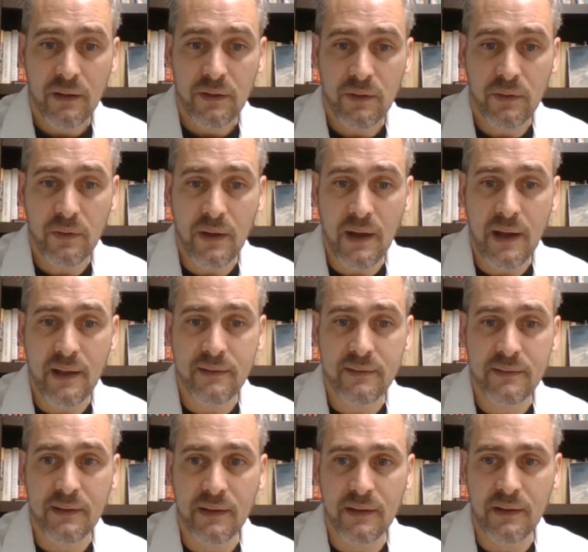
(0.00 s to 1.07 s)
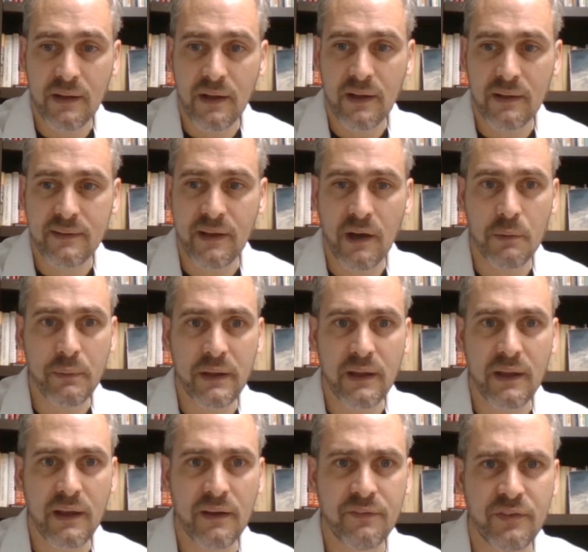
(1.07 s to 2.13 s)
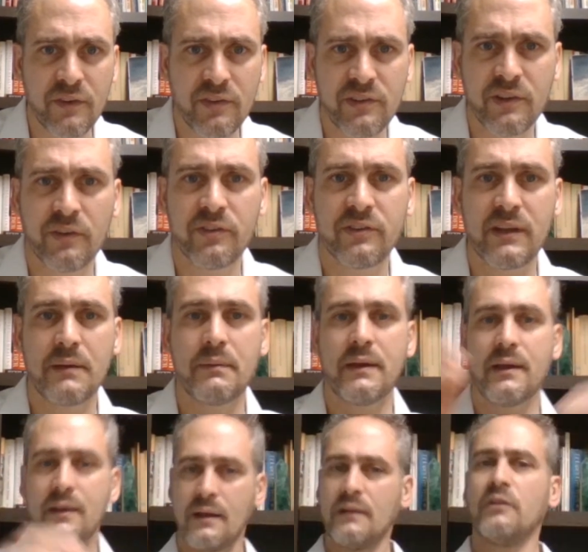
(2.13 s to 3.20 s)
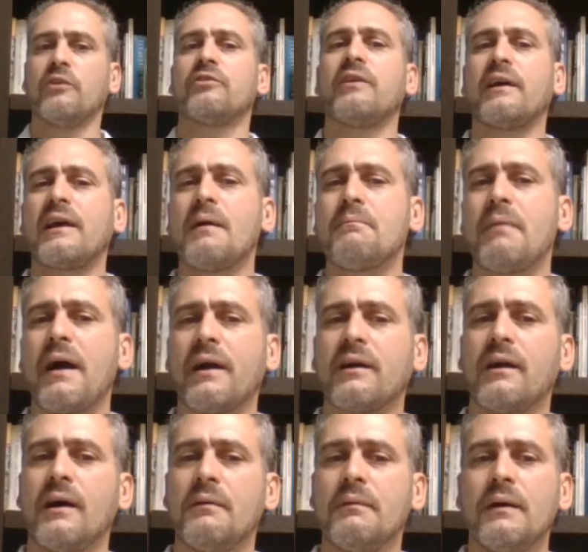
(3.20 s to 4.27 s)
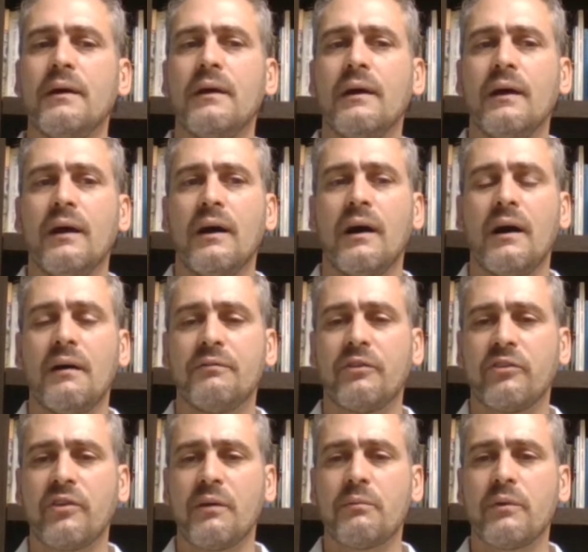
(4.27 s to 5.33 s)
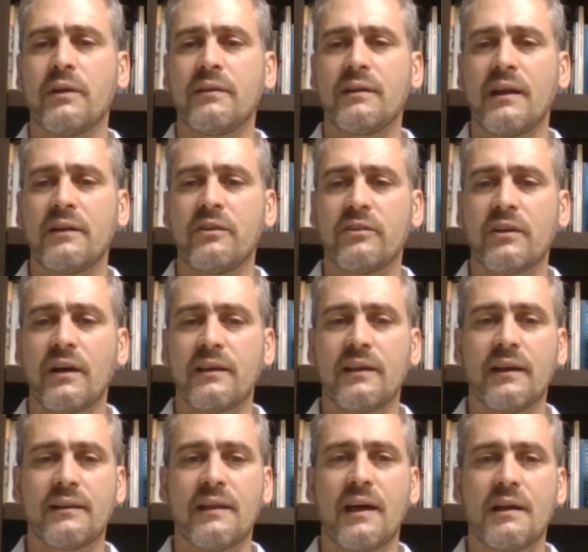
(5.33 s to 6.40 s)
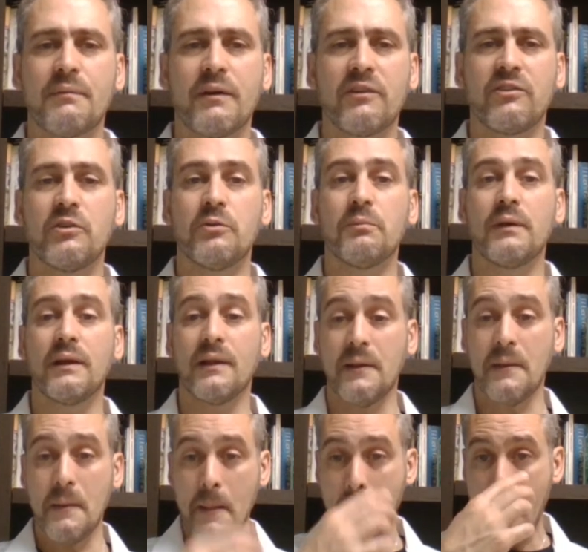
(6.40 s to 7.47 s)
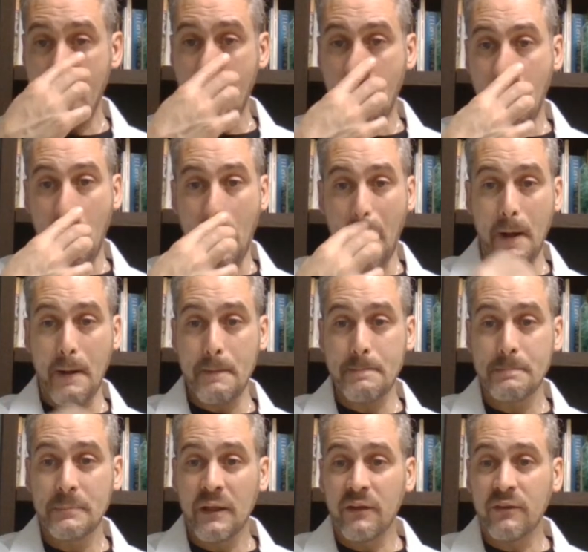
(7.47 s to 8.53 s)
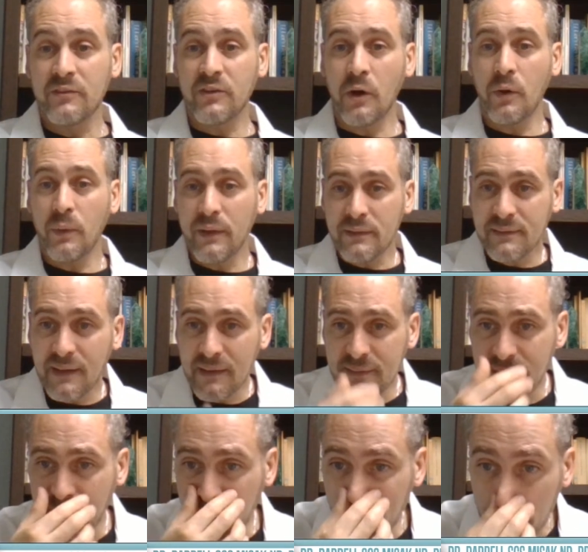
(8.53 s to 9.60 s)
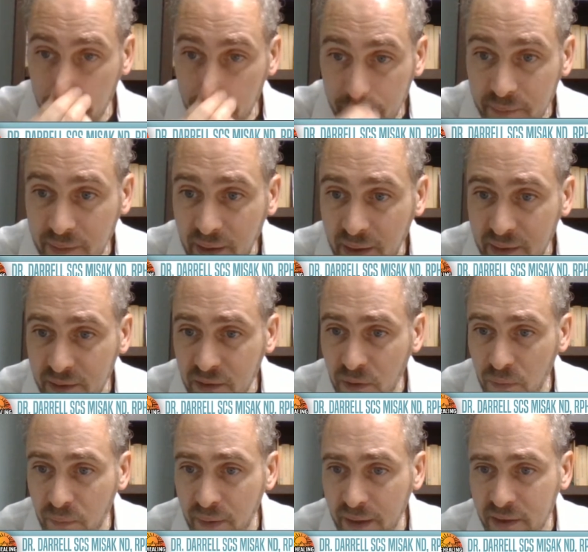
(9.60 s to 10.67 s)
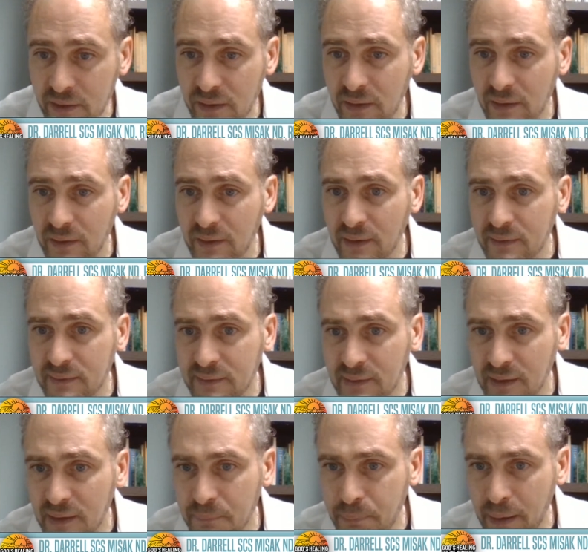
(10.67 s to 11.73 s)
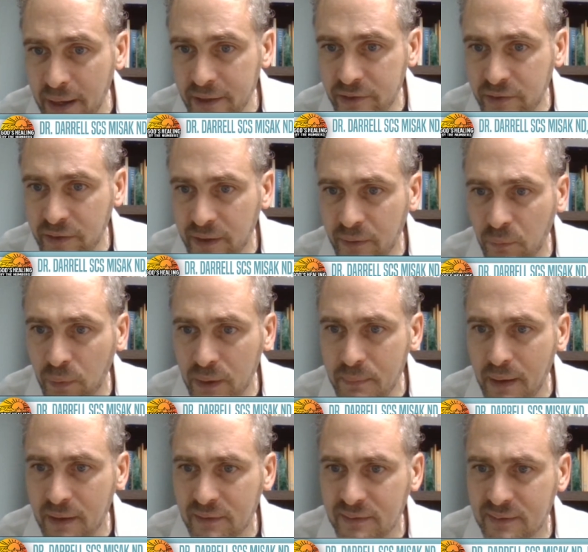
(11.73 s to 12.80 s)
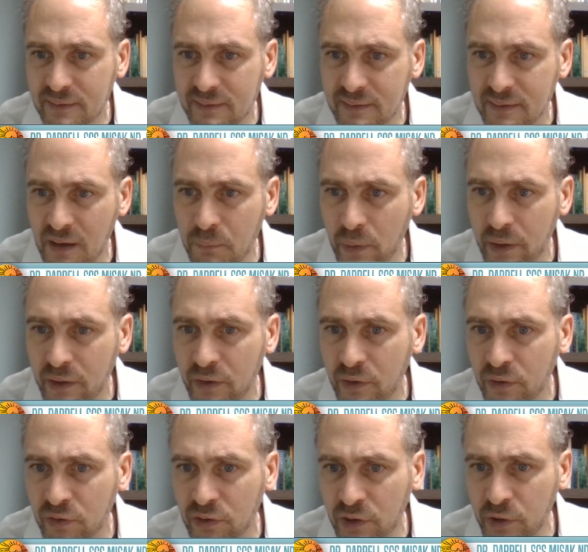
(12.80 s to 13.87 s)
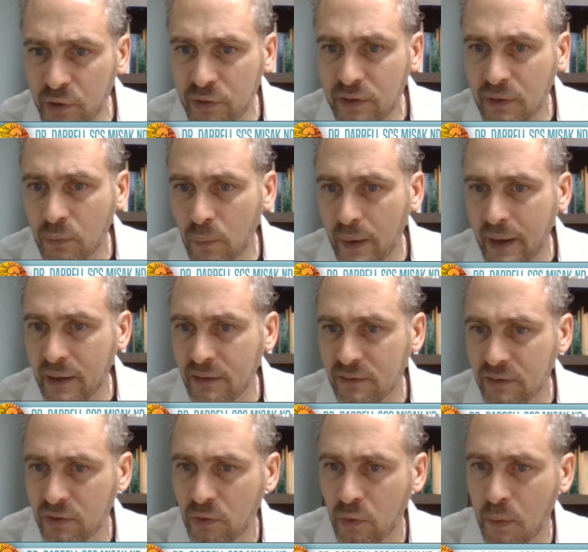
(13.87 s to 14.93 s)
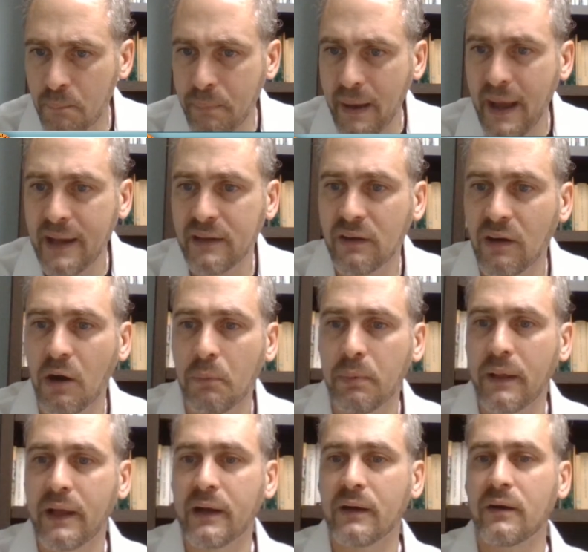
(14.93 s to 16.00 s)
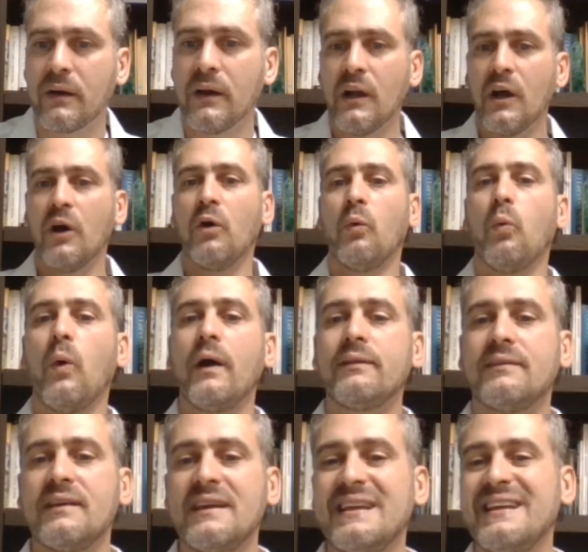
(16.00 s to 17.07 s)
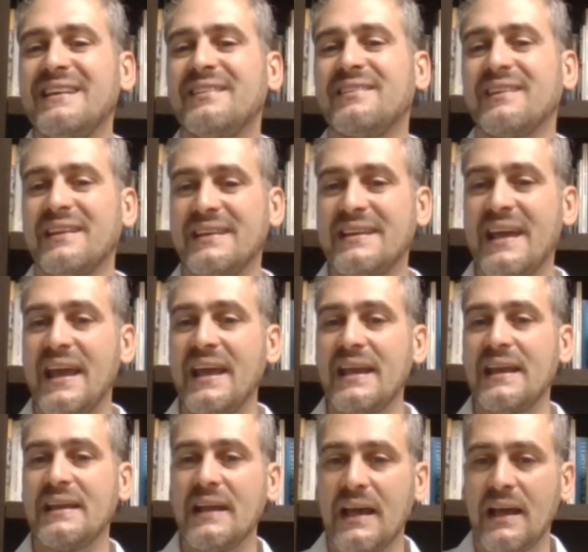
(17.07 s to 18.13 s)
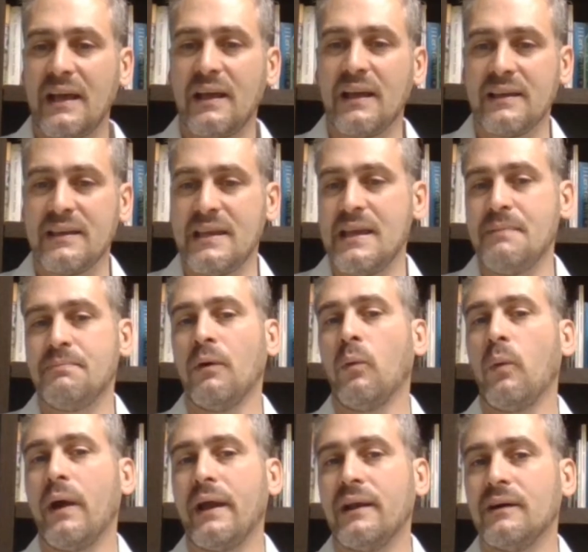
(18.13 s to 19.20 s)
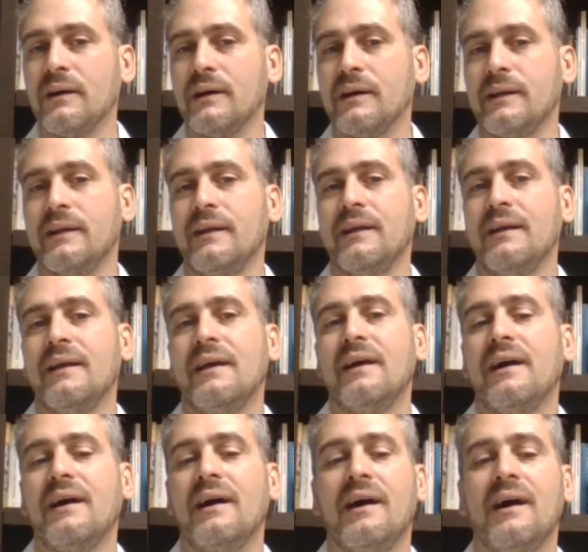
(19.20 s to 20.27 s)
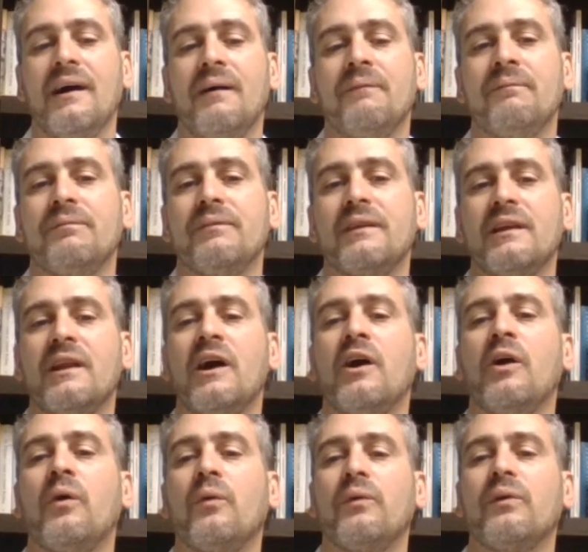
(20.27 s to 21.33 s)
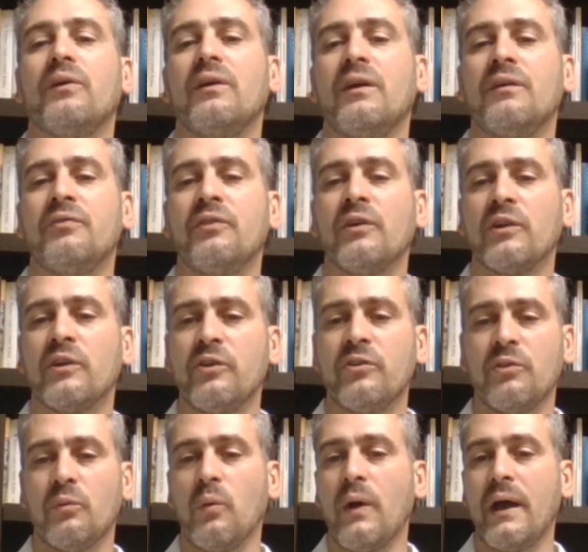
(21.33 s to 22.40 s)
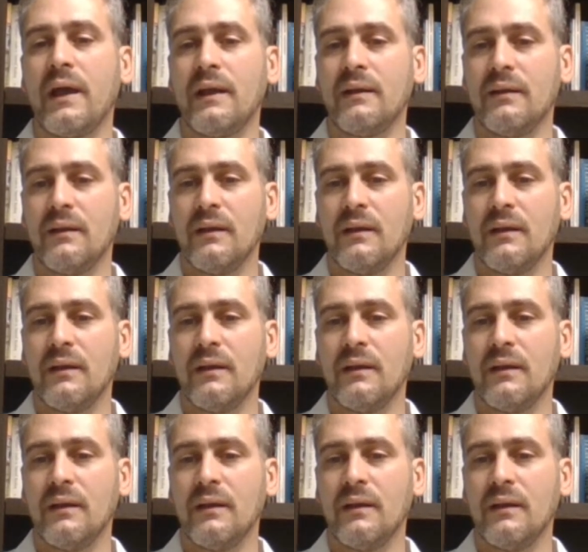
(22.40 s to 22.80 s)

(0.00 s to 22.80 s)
you guys can tell me if you still see me. It looks like I'm back up. For some reason, I just got kicked out of my Zoom meeting. So it says here, can correct, let's see, Pine Tree, what about someone who's losing weight due to a bad gallbladder? What to eat to gain and keep the weight on? If you're losing weight